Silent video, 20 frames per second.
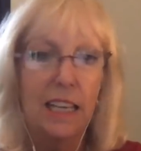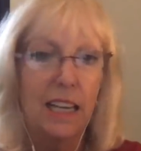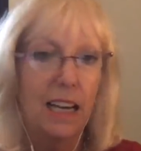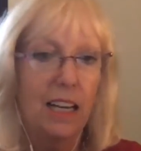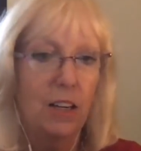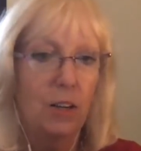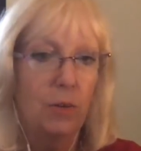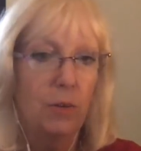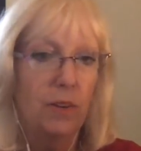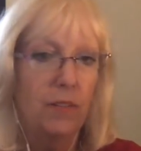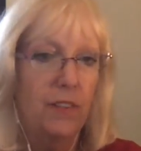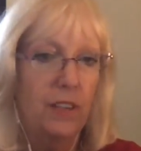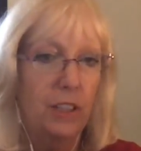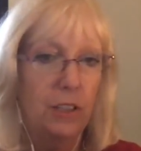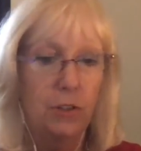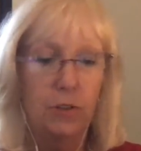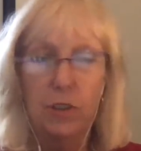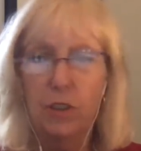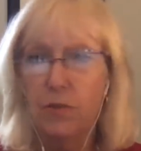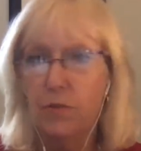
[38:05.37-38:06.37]
I don't know if he
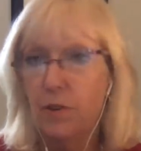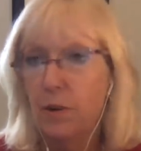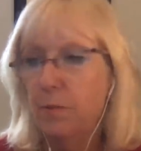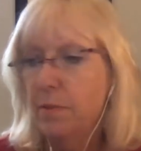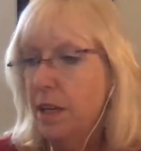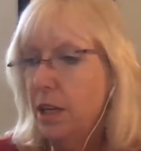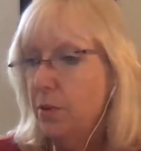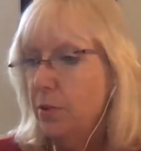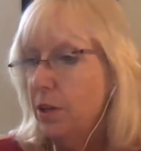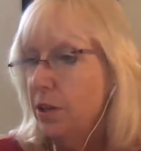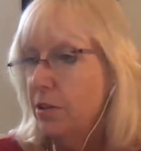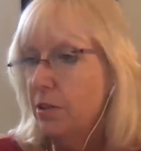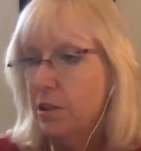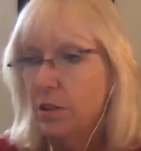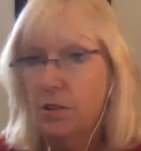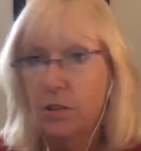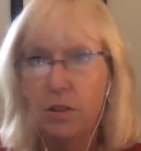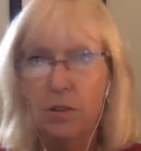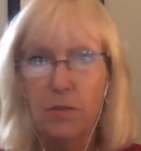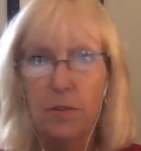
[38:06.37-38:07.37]
learned it from me, whether he
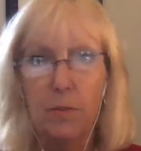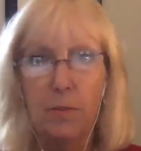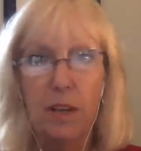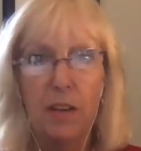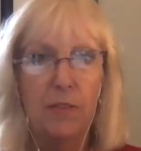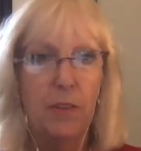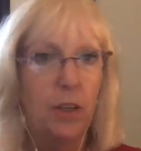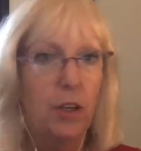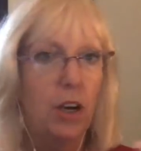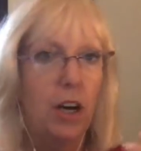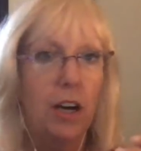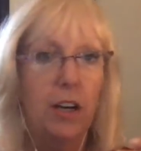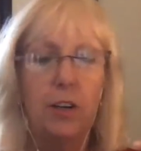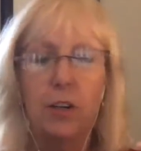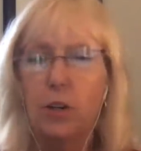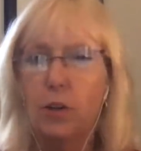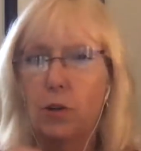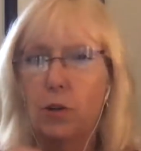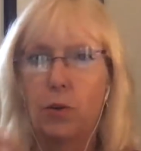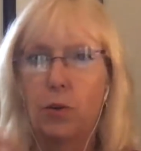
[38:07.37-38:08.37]
learned it from Neville Goddard
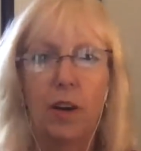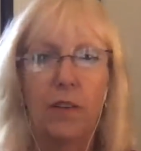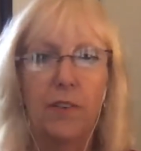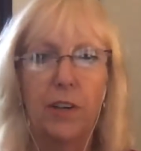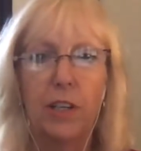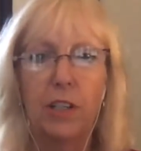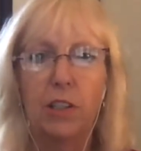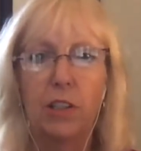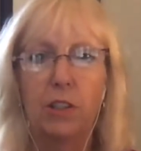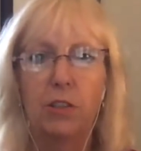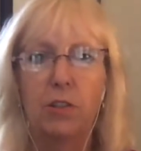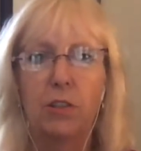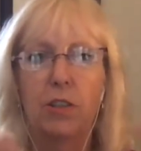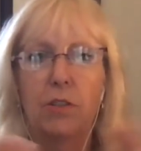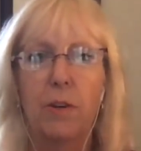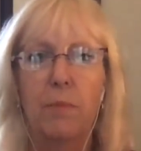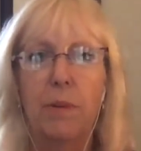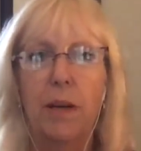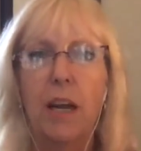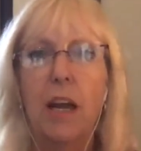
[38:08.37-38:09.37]
or whoever he learned it
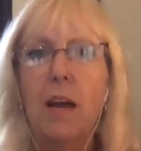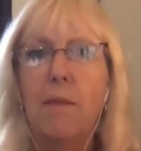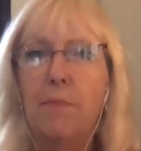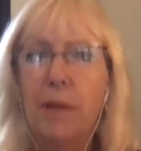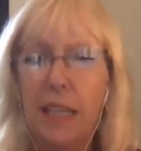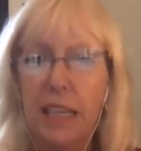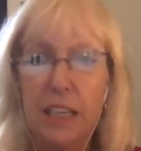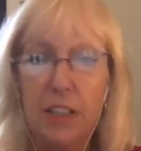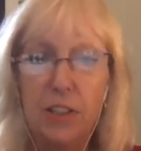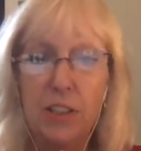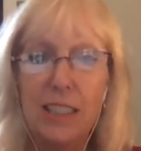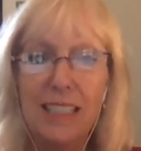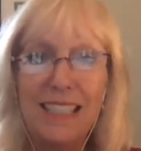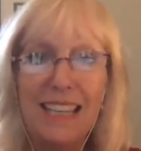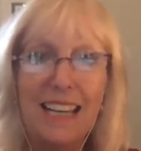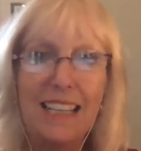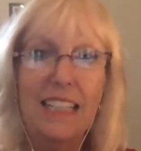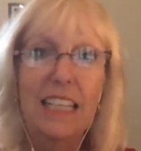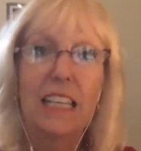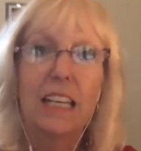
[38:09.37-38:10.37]
from. But here's a
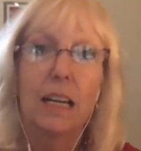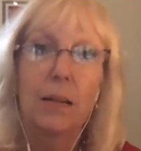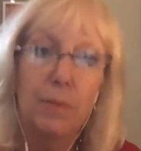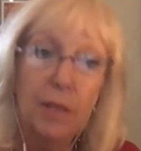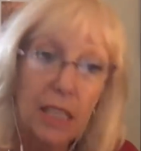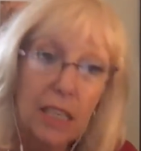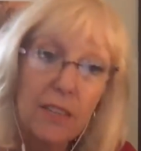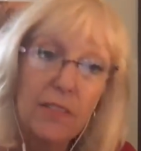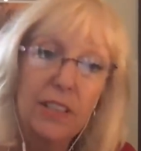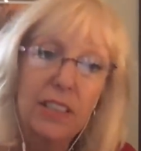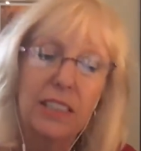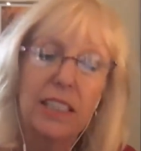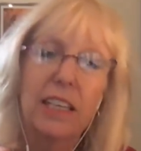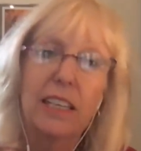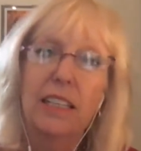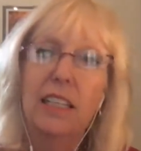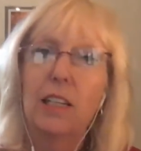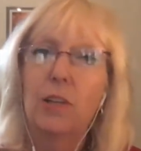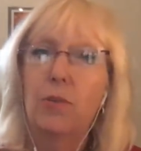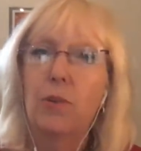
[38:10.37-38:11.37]
technique. I'm going to give you a
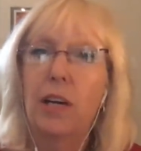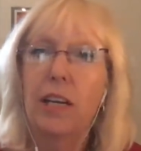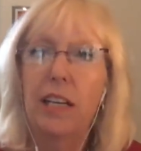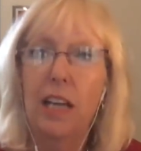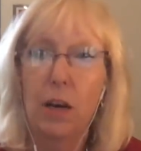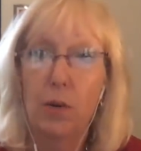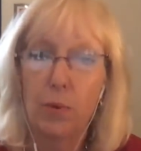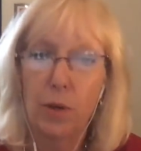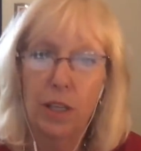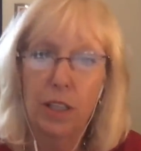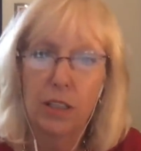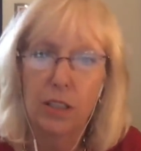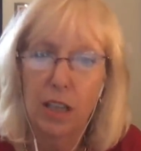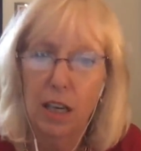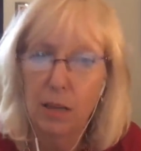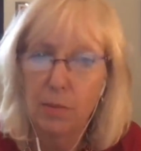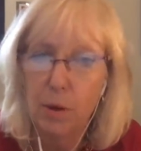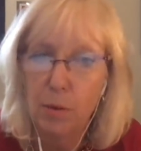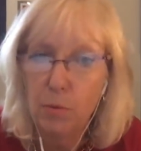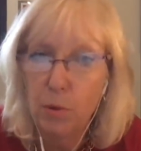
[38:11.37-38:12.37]
technique right now. We're going to talk
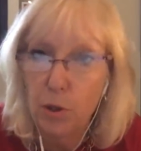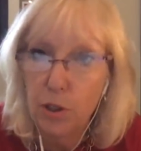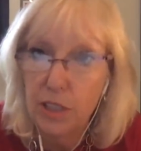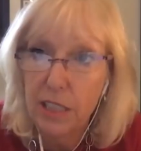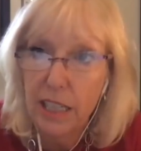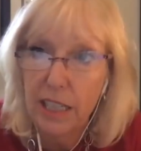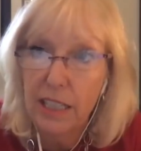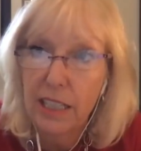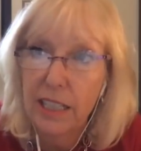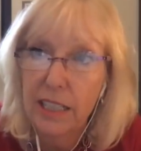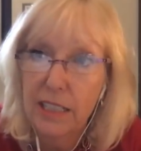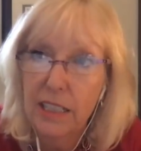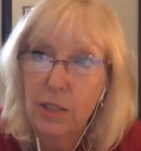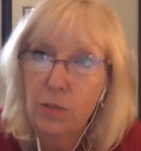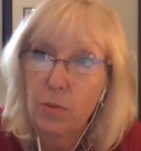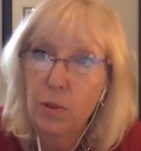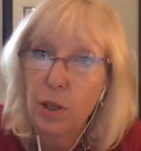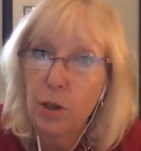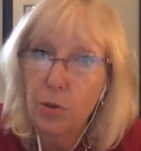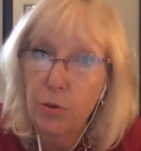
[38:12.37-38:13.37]
about more techniques
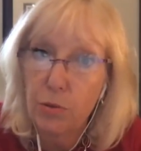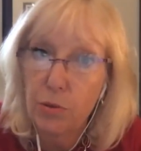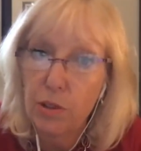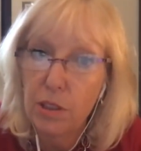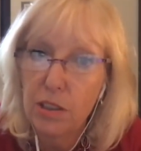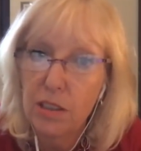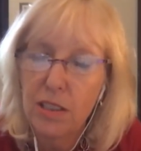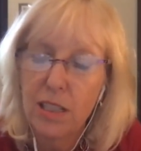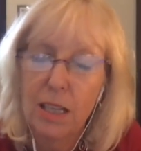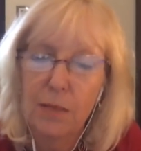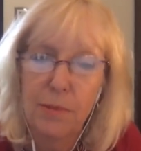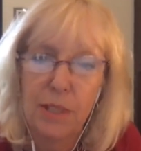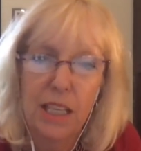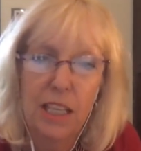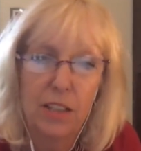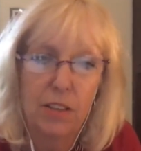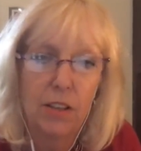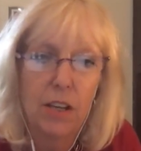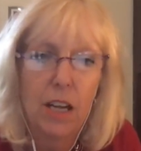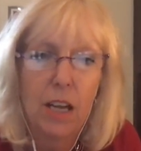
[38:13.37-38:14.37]
as we go through this time
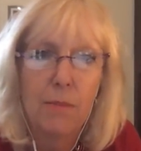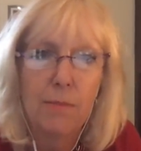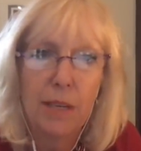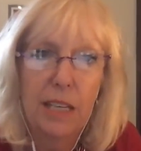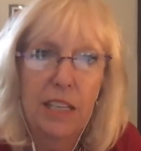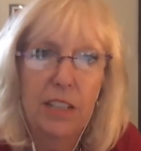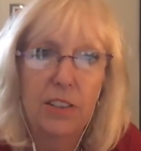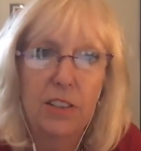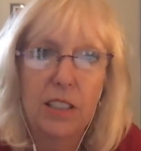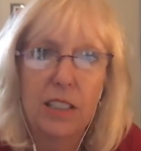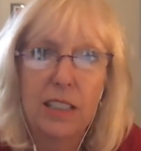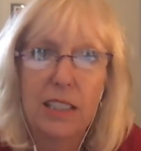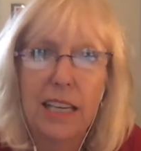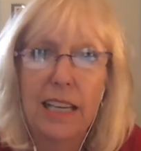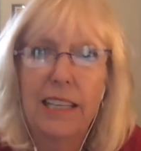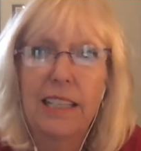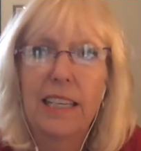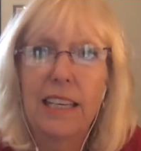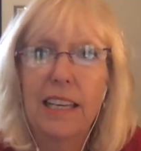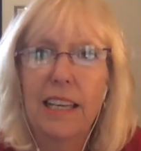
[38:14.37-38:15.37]
together. But here's the
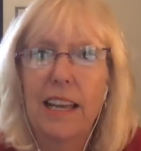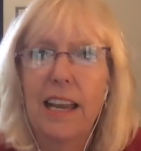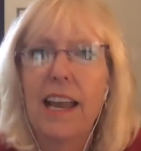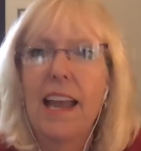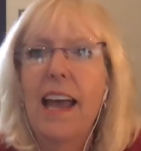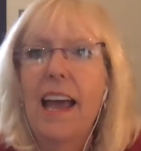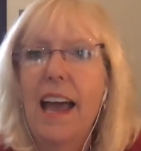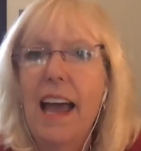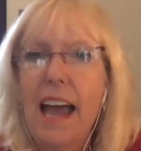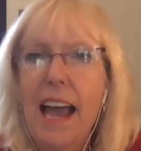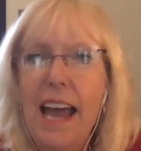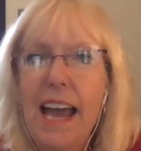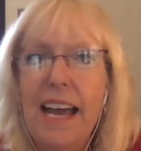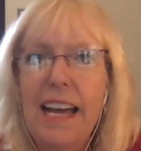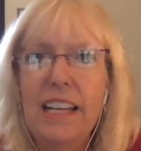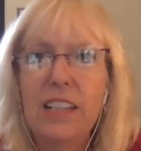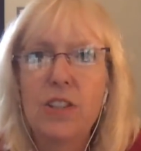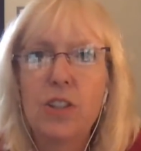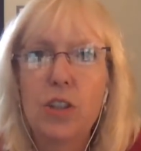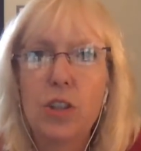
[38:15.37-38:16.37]
technique
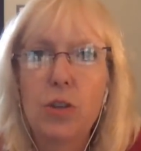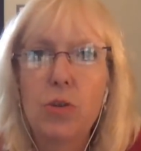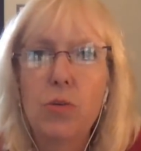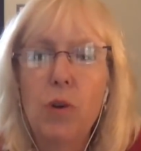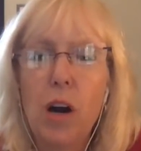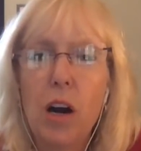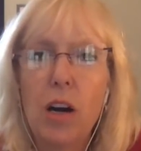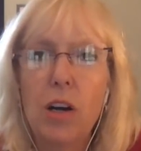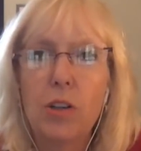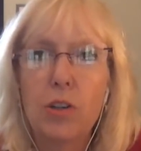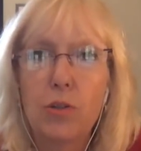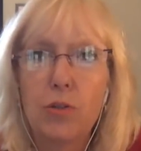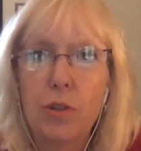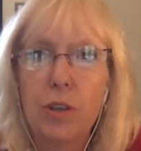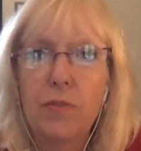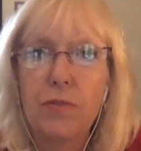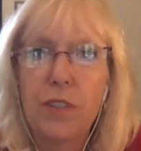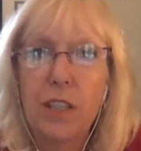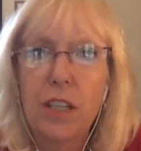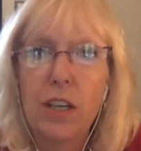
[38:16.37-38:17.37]
as you are
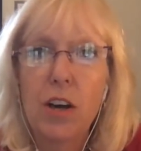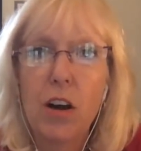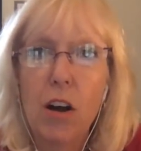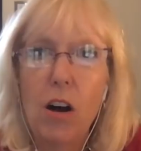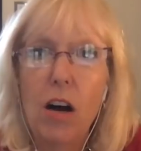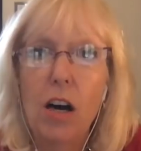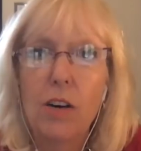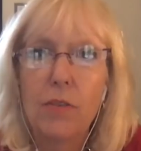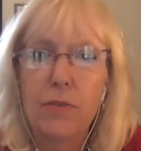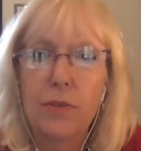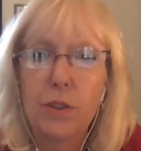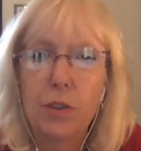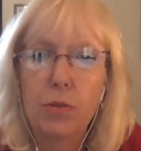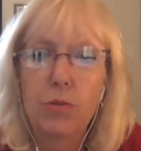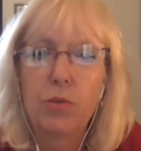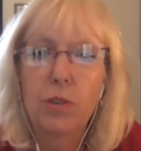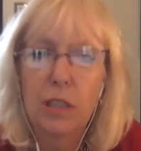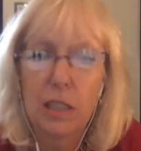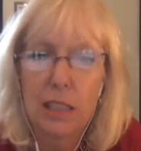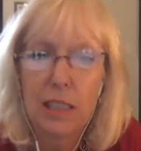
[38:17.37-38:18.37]
drifting off
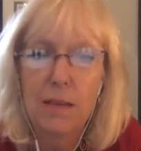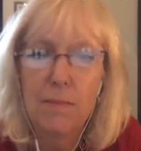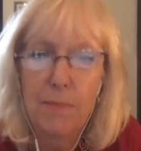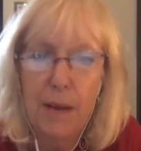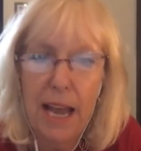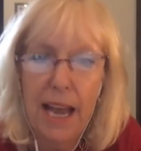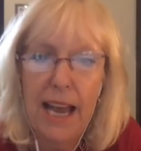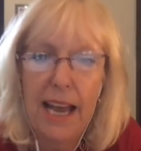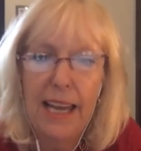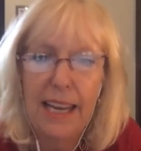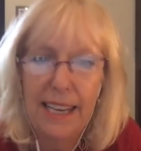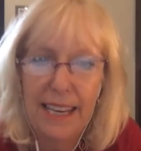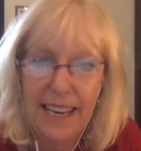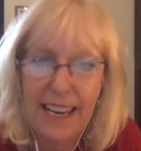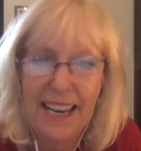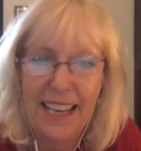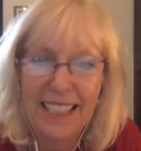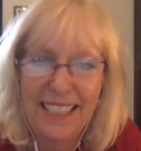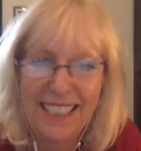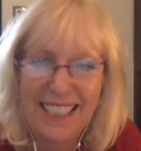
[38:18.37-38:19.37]
to sleep at
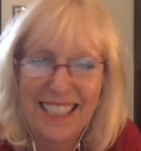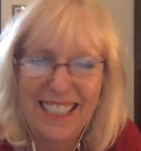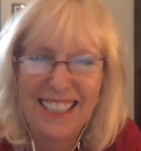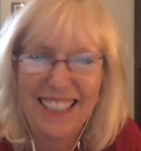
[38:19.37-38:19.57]
night.